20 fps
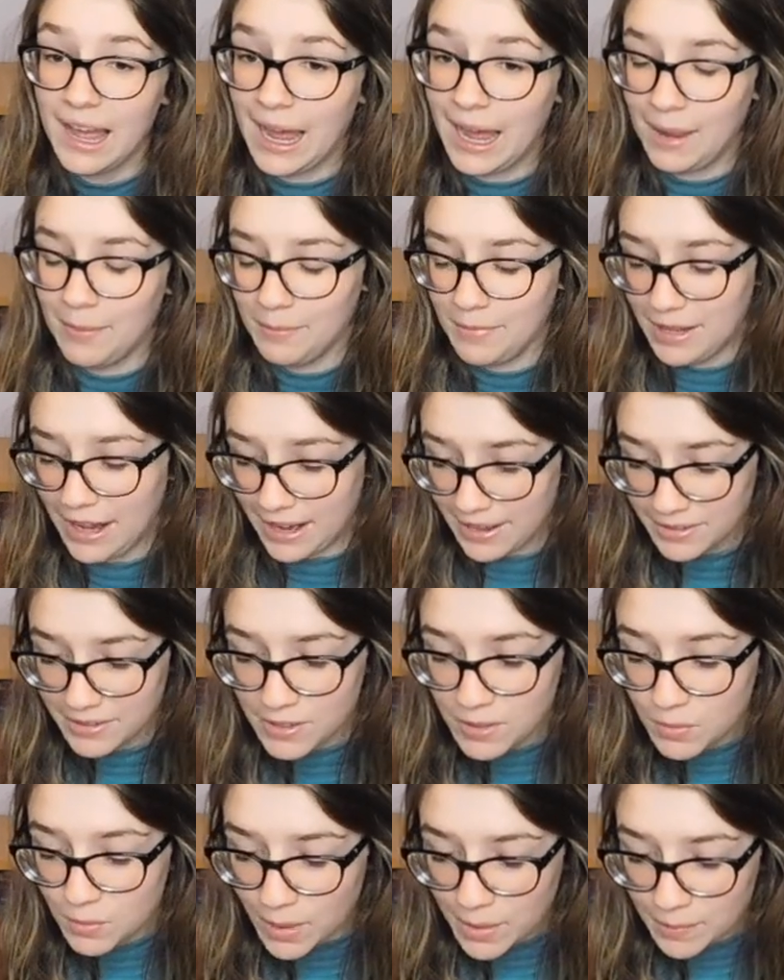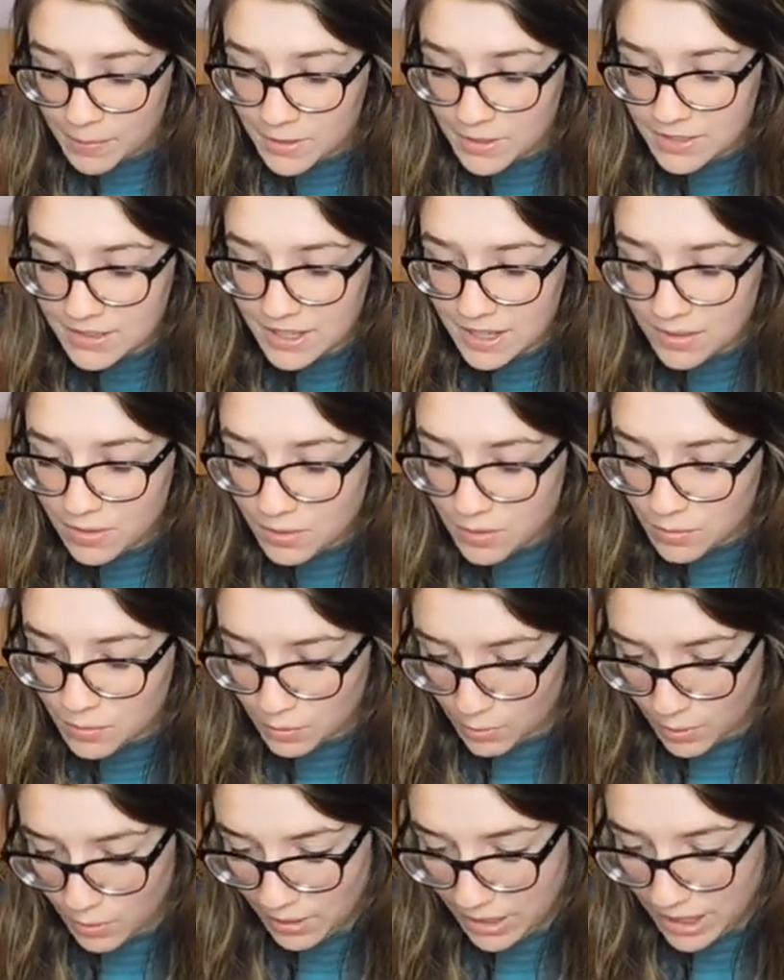I'm 91%
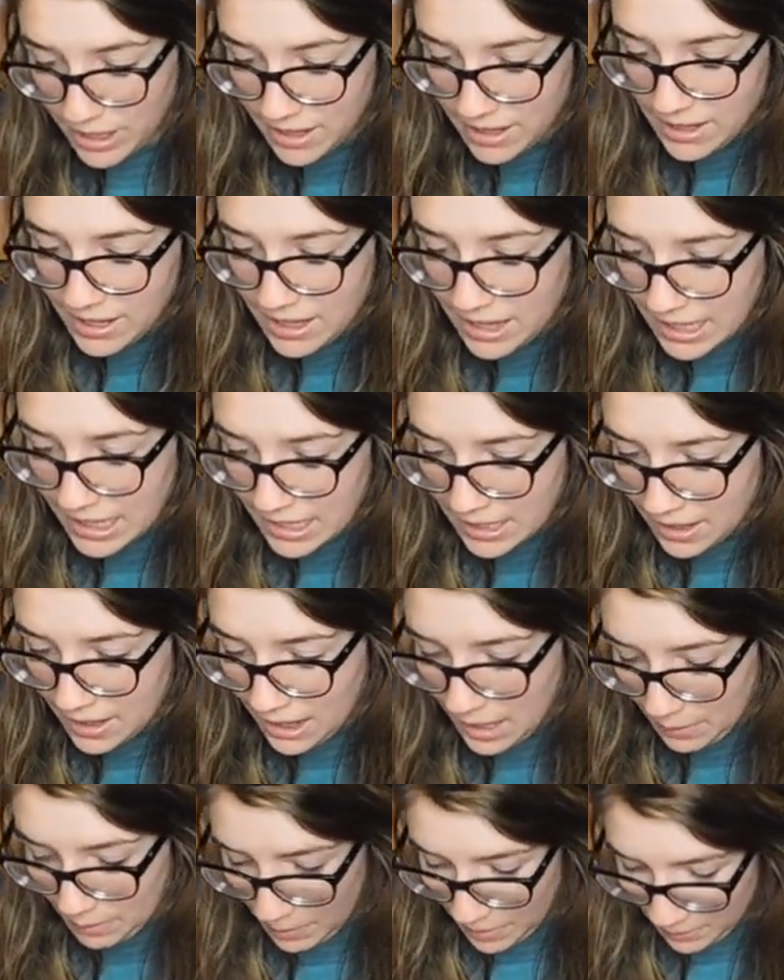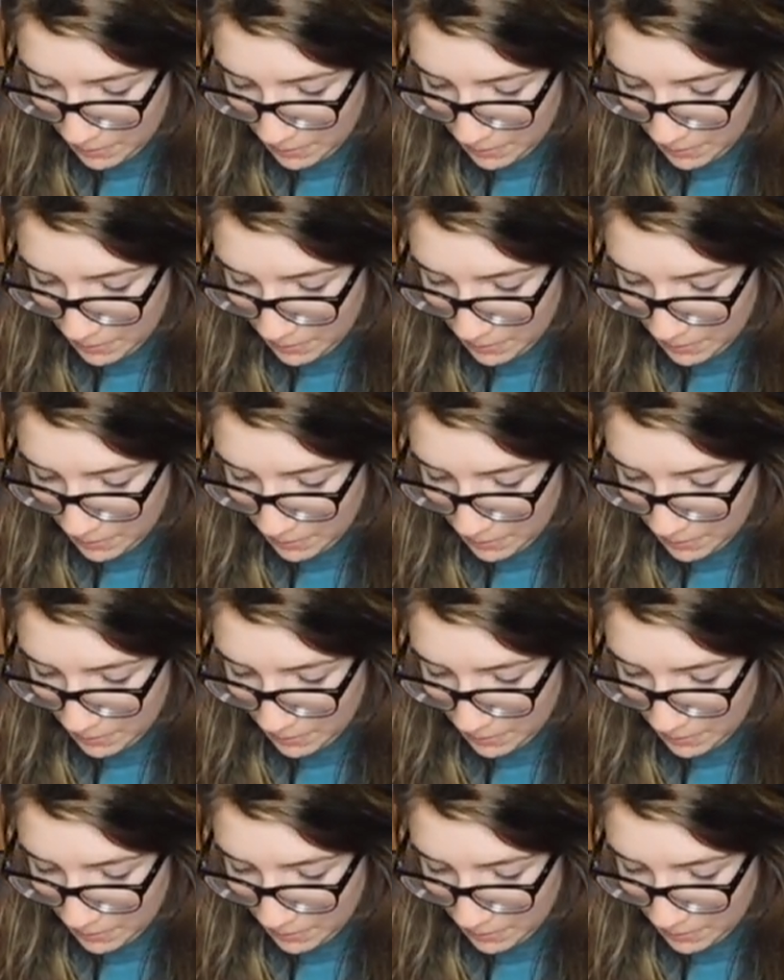through it, and I'm